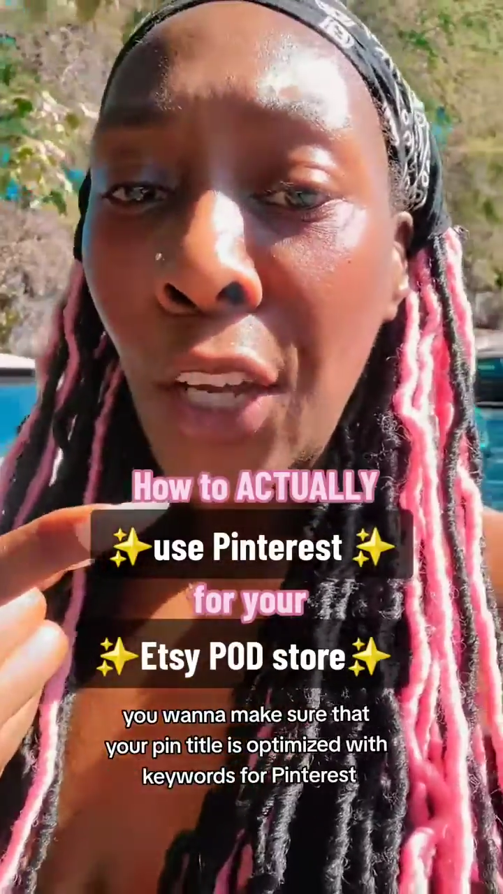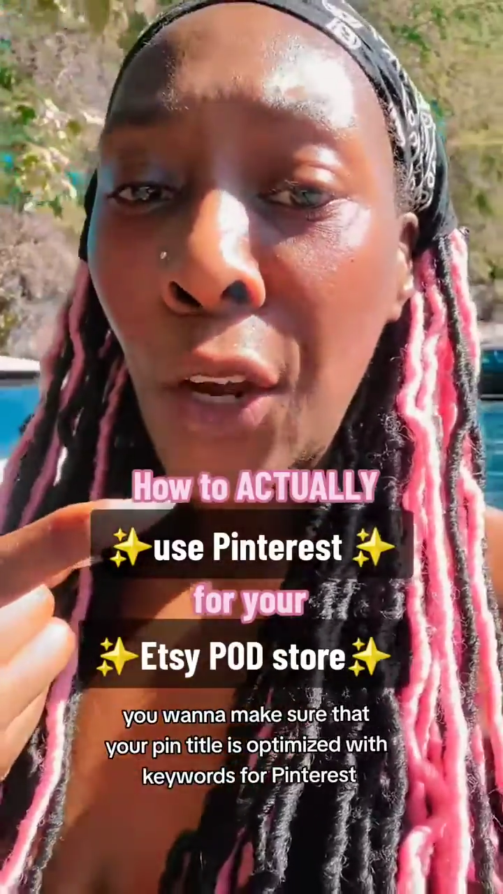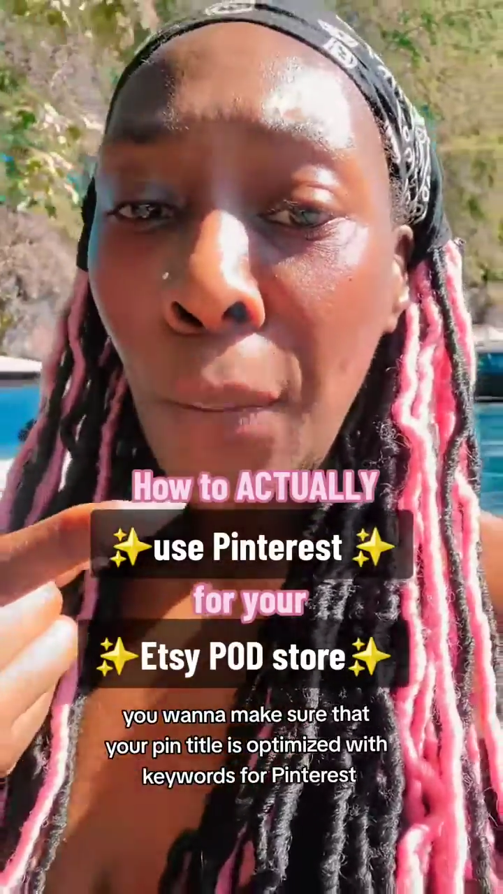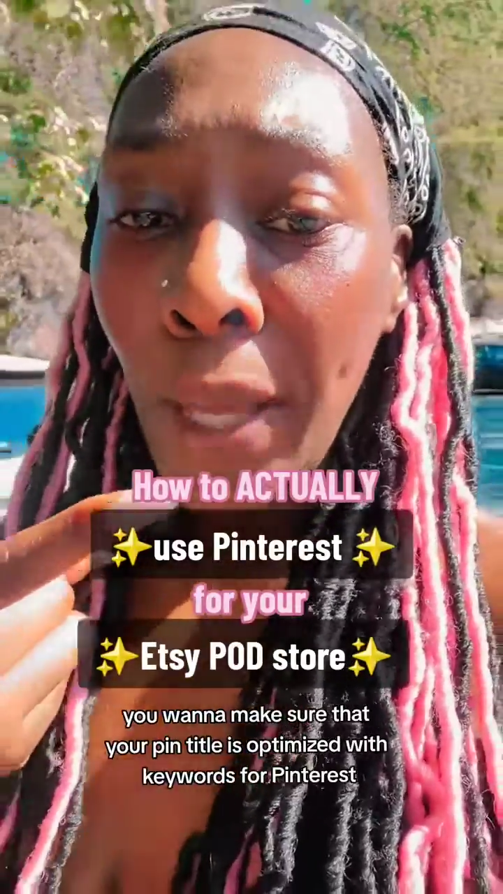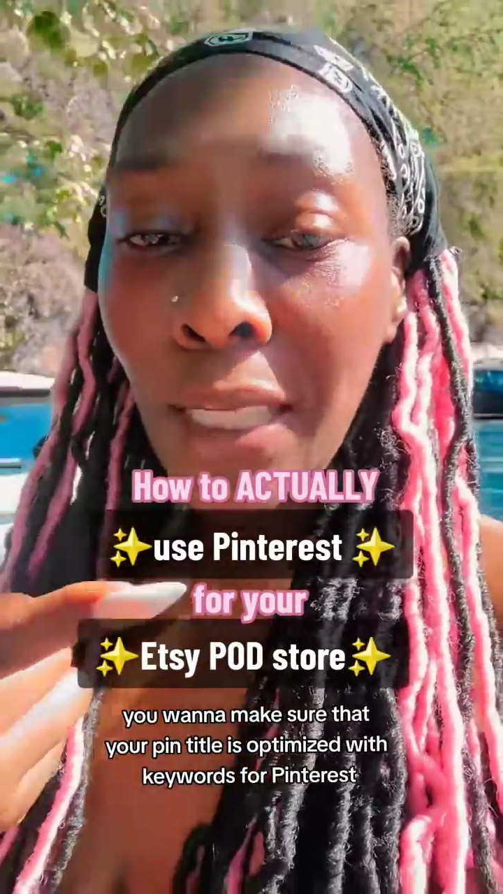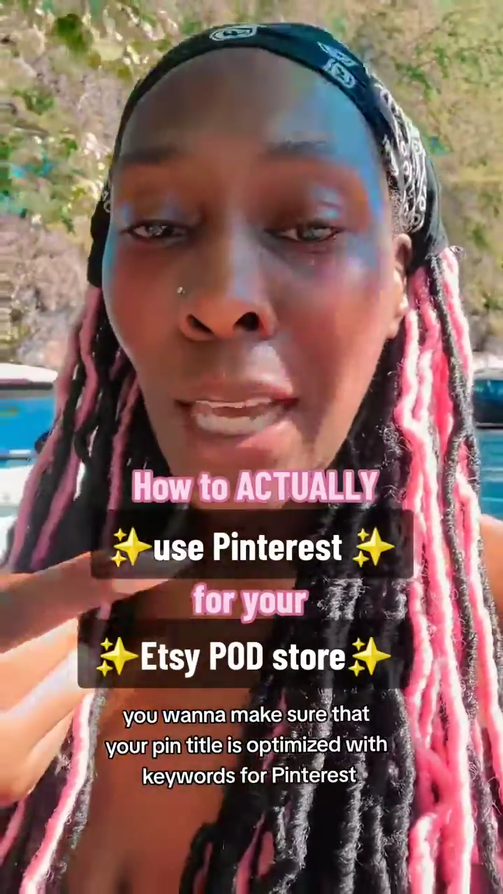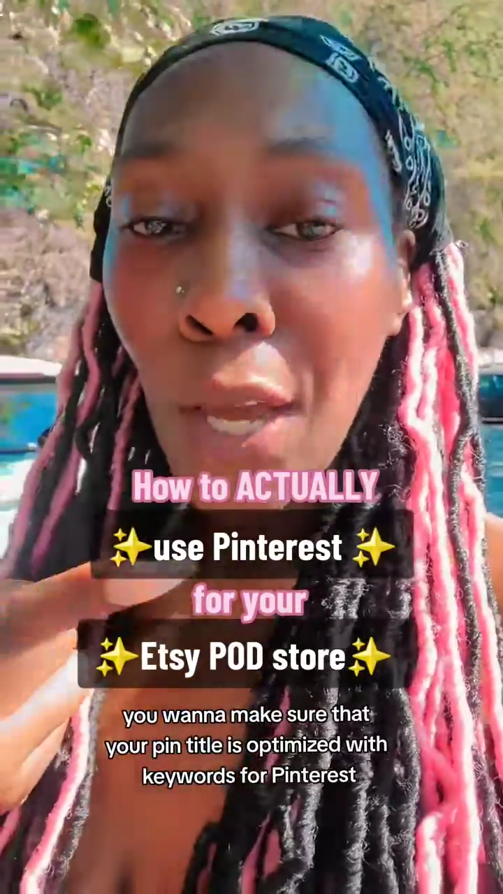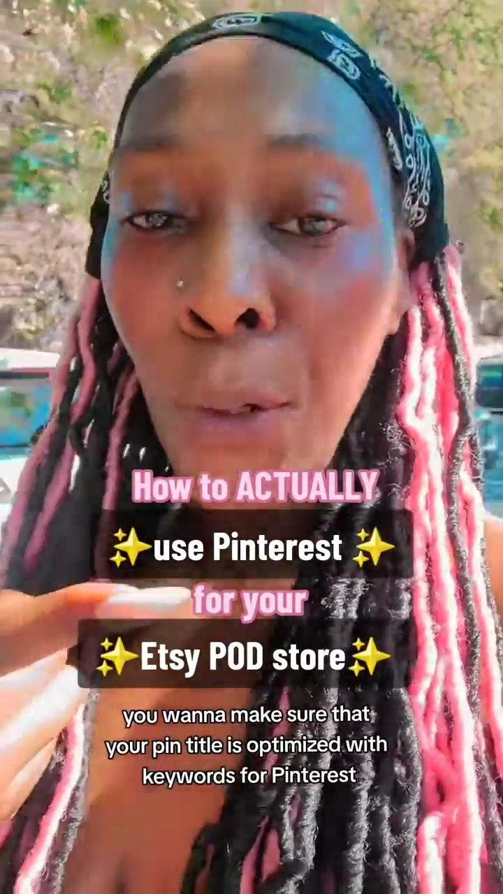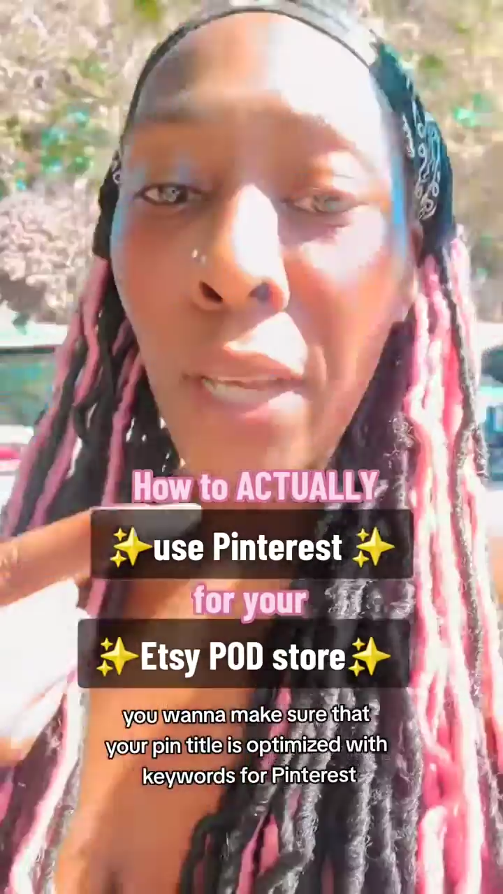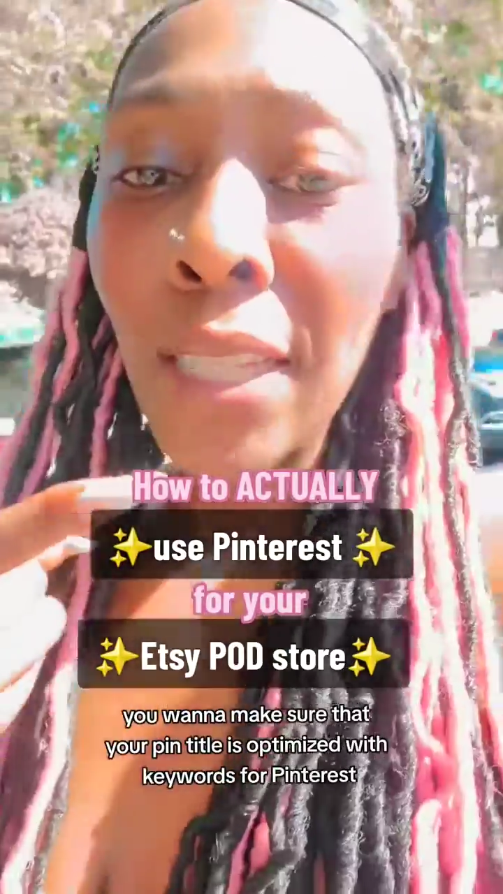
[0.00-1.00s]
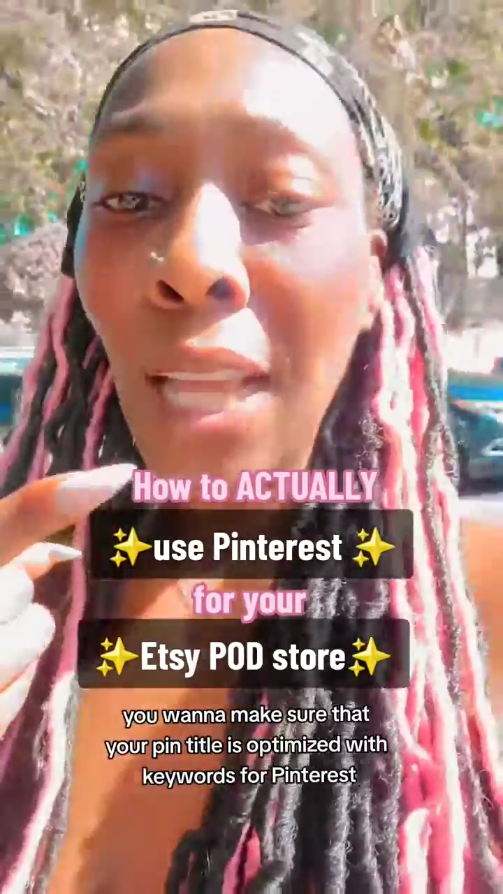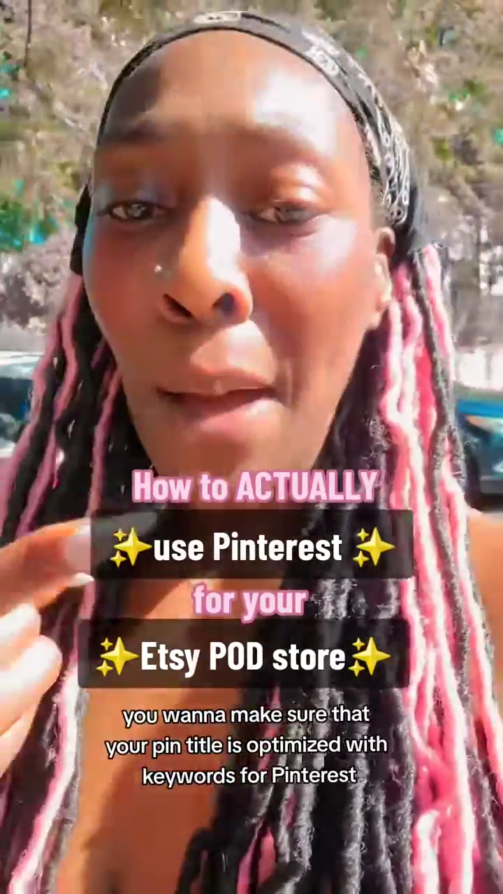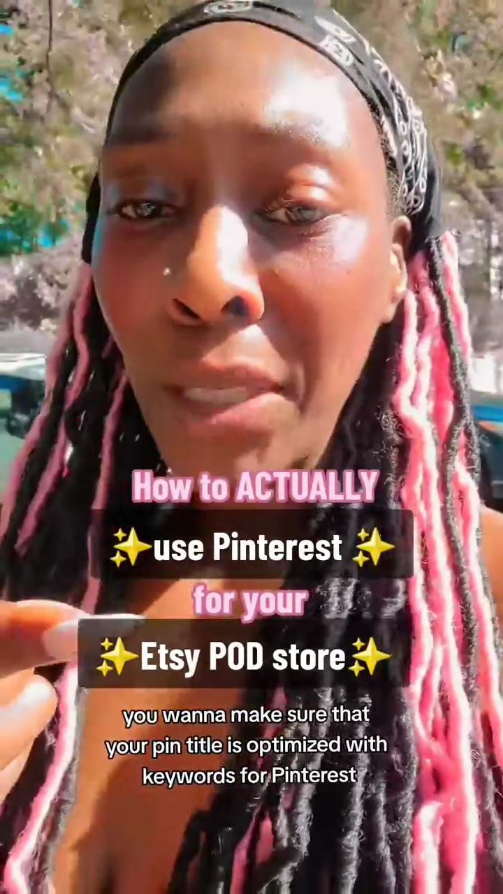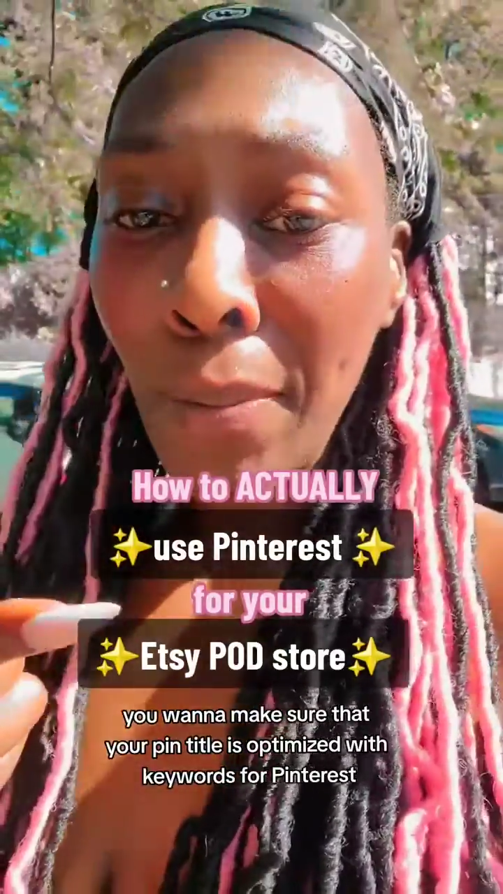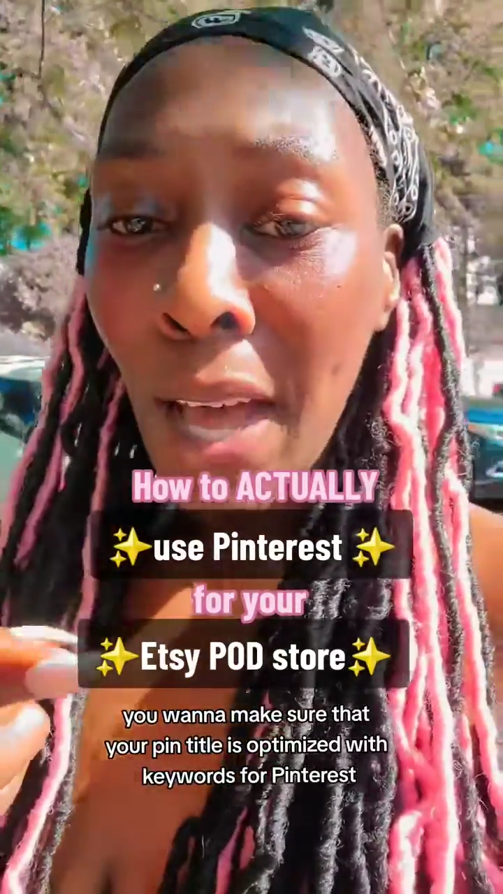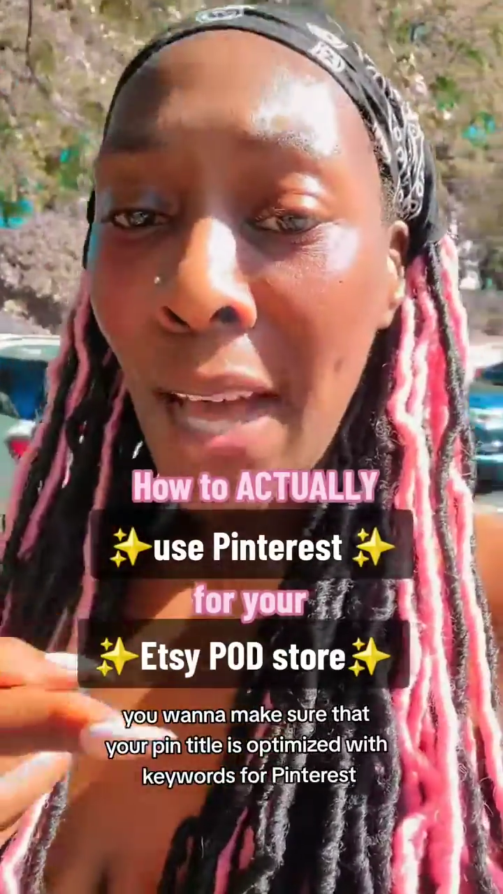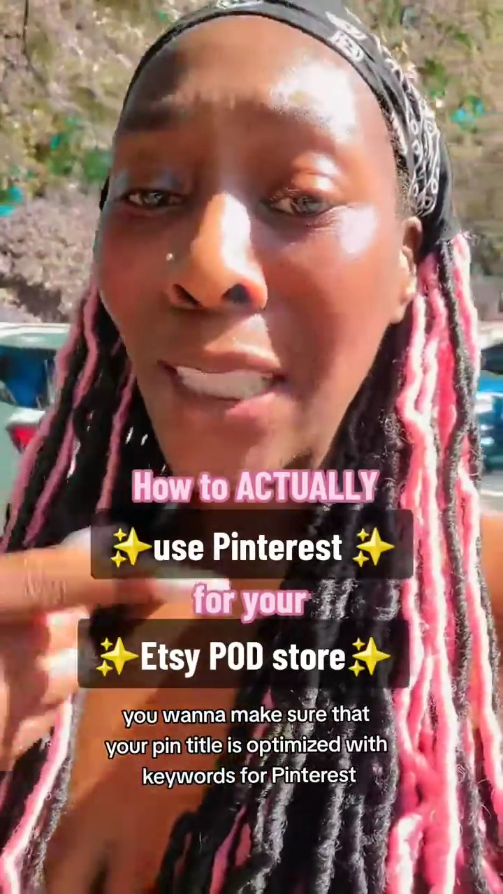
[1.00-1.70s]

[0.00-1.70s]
is optimized with keywords